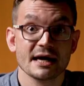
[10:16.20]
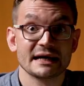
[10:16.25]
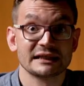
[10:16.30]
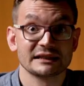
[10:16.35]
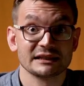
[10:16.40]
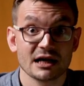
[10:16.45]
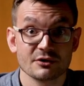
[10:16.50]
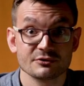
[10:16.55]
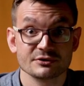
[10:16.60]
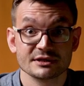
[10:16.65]

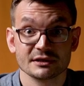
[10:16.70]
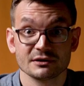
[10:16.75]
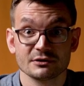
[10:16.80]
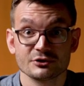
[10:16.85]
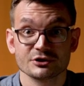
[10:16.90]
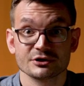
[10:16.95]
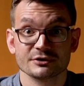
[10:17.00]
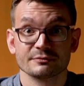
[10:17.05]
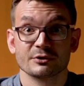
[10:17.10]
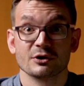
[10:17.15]
Cloud
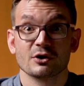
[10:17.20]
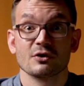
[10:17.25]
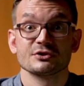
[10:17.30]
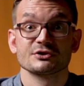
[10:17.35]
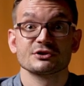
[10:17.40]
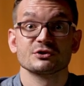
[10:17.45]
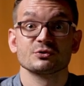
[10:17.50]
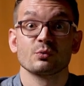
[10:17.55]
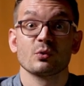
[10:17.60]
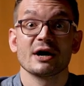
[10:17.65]
solution
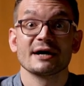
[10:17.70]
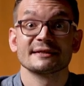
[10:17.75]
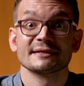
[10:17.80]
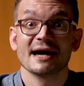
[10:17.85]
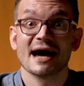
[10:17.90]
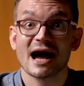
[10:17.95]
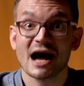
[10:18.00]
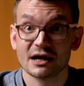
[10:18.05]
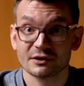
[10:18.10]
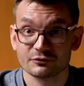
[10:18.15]
costs one
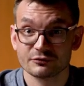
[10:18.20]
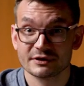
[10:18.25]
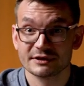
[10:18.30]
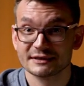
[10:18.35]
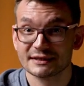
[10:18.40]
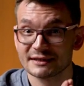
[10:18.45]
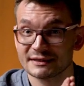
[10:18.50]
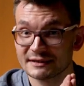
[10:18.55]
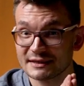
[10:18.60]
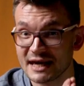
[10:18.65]

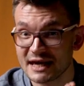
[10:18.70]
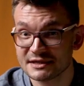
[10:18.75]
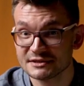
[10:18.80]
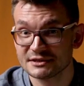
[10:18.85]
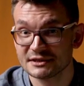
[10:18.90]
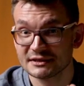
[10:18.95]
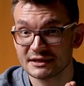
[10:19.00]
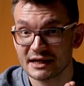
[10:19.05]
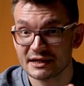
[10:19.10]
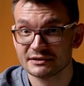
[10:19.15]
hundred
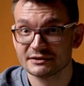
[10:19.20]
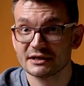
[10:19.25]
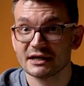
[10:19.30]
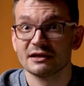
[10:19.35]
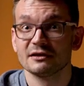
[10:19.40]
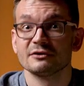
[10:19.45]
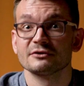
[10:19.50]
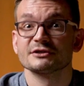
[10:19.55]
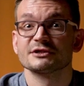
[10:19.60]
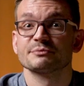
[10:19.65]
ninety-nine
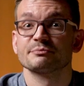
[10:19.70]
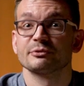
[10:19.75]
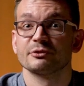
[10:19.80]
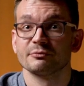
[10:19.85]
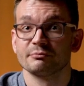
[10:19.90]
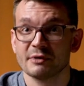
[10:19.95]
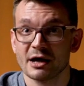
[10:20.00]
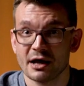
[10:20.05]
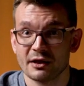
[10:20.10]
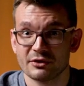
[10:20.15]
dollars per
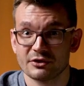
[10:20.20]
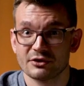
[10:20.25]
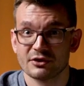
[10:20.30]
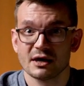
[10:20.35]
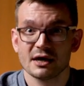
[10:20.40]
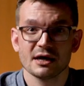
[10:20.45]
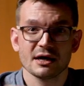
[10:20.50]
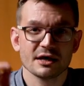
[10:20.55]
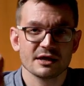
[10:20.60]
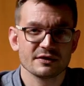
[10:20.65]
month.
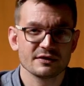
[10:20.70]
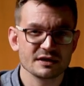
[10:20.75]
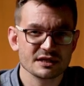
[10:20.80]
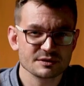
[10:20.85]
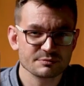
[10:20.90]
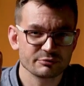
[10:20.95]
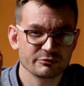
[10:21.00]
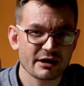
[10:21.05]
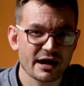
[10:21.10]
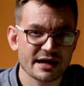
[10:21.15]

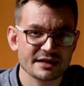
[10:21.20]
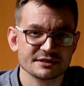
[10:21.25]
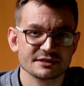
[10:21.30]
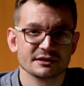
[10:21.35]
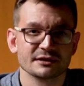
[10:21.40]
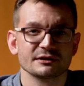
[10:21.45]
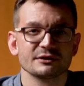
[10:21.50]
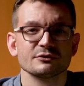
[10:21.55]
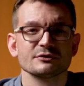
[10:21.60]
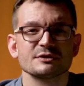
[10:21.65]
This price
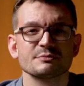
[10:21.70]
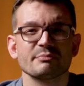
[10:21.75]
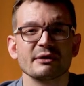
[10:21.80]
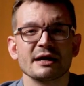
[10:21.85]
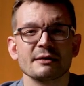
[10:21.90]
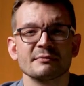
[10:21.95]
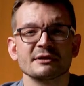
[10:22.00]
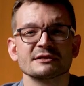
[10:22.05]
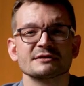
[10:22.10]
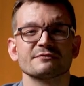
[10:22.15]
includes
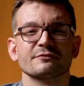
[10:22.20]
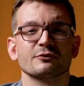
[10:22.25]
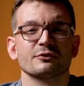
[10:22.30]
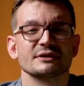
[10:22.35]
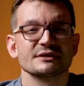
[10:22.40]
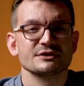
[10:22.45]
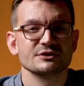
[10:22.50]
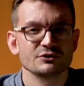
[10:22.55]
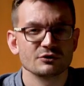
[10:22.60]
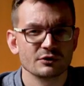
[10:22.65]
payments for
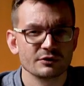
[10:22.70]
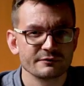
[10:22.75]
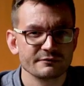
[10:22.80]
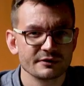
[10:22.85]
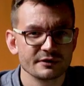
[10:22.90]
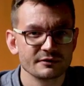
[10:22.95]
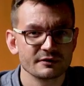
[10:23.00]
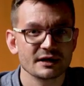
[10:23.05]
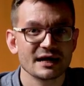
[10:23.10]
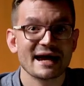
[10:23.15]
a
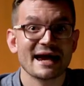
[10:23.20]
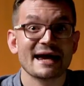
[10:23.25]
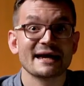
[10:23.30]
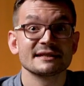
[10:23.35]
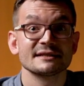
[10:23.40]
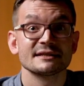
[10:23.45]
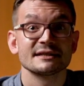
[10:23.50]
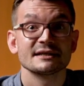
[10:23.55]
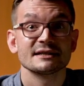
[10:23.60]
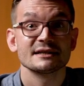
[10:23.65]
server
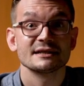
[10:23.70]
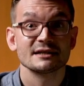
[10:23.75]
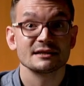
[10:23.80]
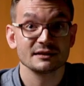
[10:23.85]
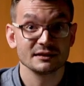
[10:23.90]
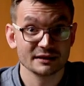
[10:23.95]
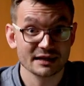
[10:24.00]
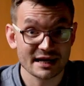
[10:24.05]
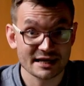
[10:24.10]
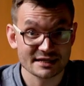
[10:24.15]
and
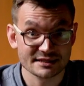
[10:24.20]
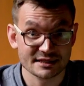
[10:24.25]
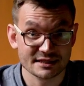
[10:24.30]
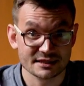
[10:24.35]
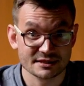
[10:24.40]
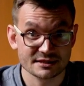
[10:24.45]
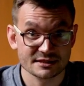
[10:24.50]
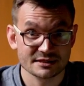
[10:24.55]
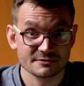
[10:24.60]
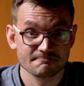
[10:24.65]
a
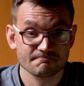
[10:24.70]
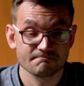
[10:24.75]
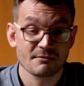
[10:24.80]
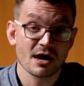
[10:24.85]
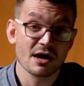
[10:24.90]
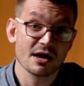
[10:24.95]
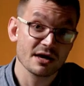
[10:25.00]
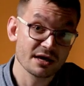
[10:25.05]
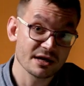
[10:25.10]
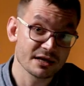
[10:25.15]
license.
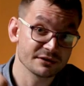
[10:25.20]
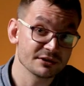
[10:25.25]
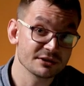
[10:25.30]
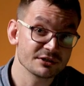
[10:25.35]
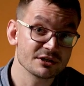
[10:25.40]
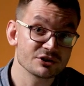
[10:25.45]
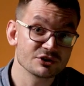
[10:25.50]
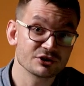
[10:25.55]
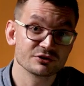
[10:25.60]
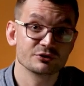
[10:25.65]
In
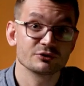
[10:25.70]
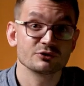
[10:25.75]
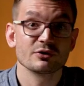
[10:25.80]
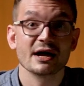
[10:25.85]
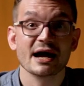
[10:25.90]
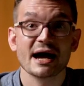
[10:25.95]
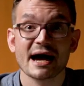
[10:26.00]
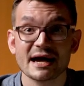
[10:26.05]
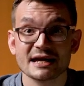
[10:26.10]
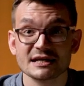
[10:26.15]
addition to
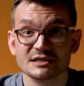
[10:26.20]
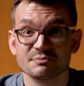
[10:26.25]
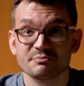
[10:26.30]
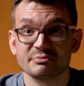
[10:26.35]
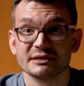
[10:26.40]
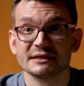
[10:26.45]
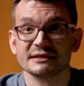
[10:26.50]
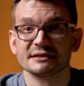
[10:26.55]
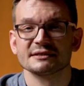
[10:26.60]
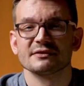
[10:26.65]
a high
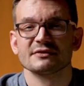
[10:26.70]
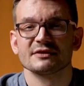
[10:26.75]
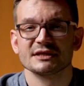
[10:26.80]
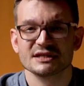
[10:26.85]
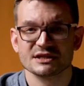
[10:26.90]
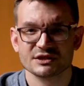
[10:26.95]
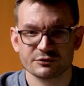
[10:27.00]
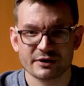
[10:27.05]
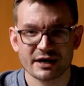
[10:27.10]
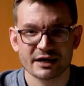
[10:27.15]
speed,
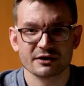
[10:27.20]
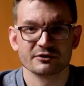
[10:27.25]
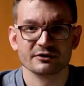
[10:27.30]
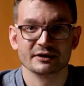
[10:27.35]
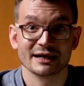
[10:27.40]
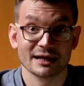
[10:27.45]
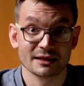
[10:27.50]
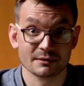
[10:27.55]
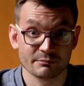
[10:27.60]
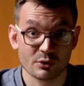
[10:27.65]
this tracker
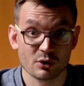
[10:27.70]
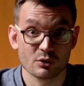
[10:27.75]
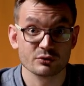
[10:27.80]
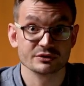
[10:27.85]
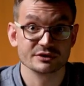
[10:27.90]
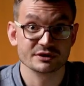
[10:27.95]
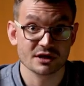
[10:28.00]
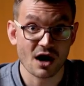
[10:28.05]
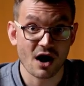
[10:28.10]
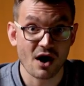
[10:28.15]
can
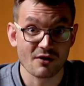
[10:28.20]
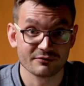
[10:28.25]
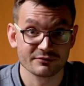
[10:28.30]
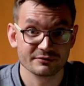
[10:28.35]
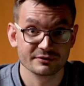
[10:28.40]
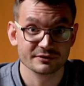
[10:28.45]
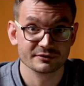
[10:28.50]
boast of